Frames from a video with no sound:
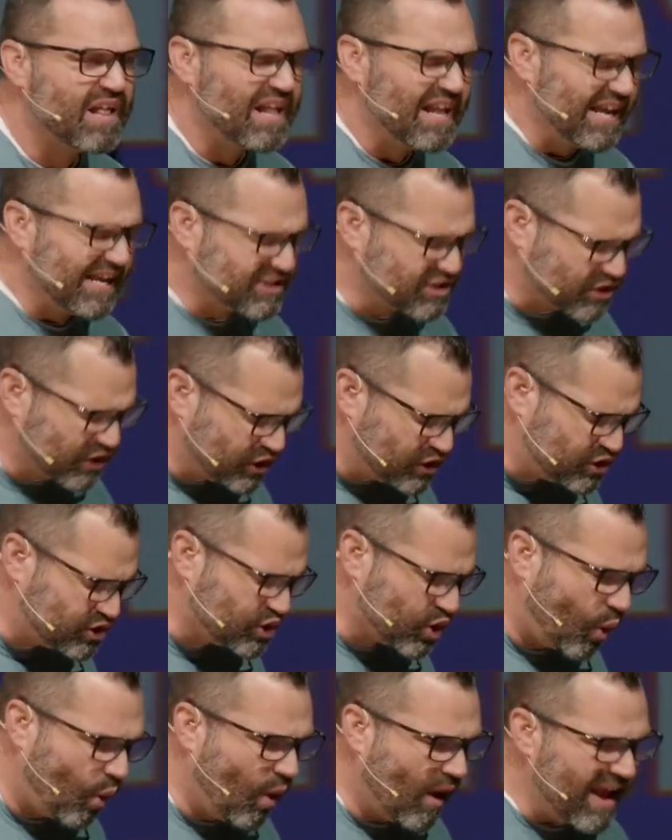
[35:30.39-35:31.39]
It's the
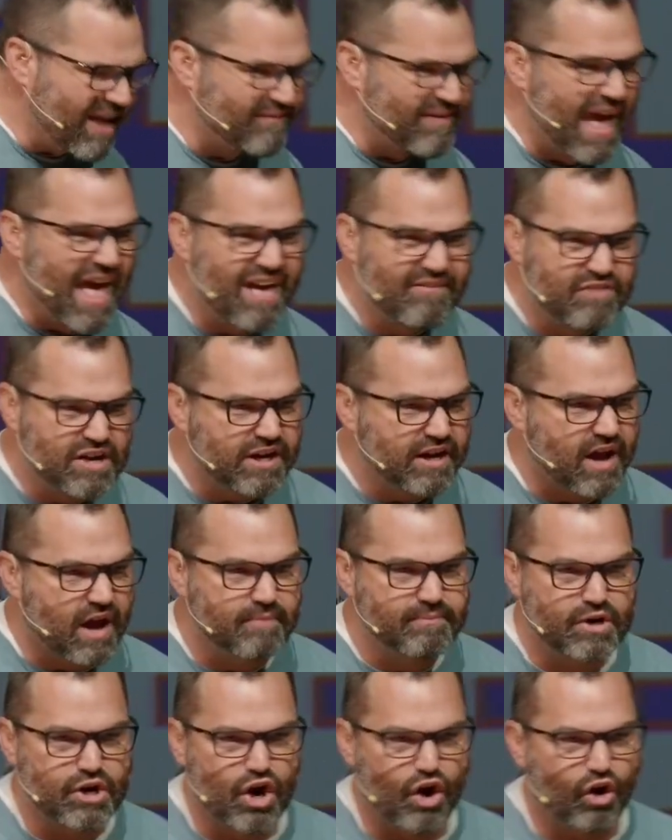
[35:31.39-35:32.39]
joy of heaven
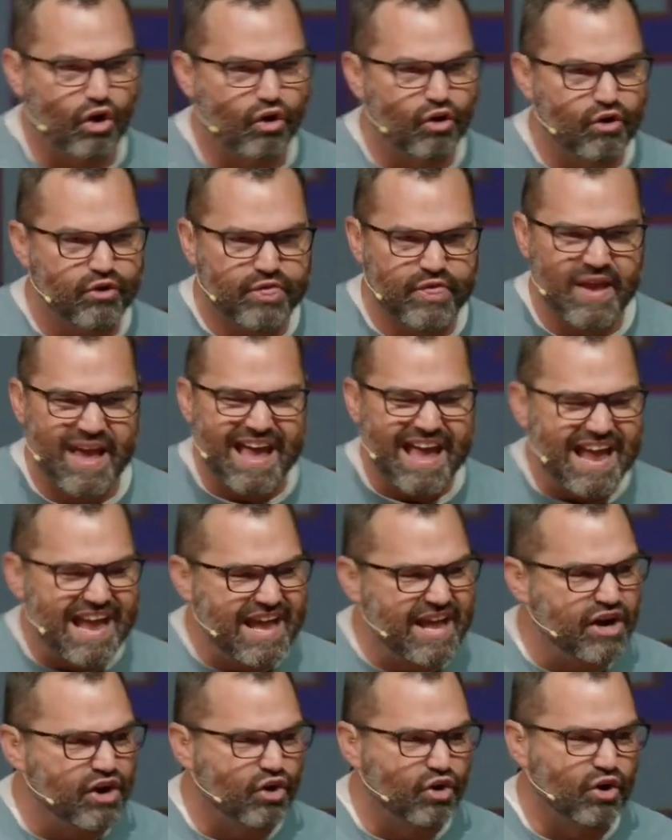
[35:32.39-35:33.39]
coming to earth
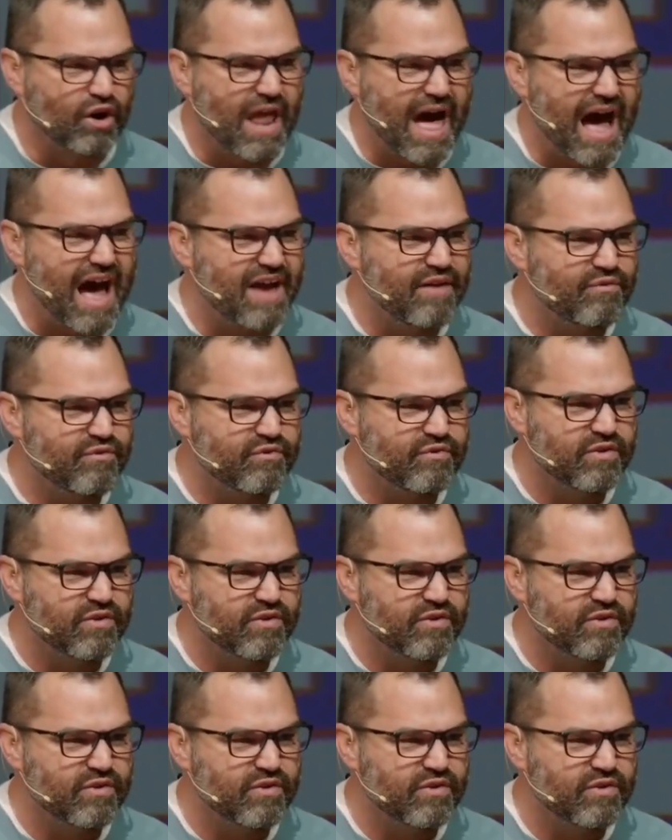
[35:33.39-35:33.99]
in her life.